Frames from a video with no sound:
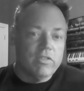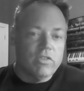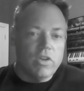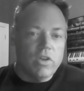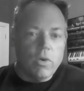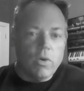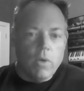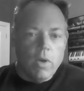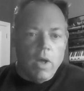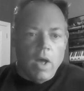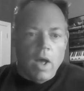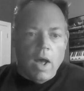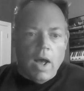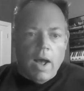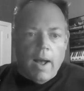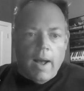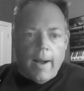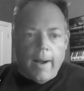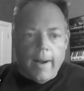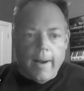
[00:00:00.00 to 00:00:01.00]
So
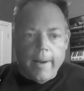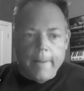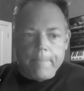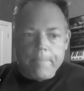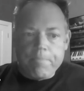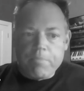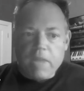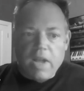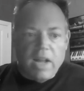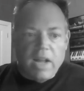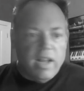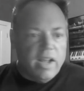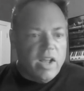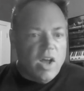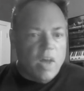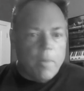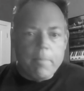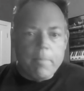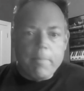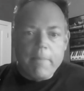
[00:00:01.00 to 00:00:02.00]
I like
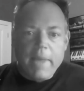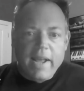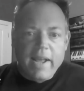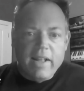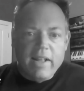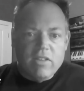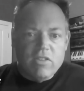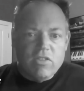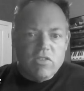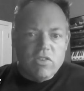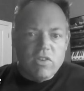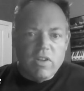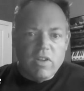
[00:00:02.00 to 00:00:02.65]
helping bands.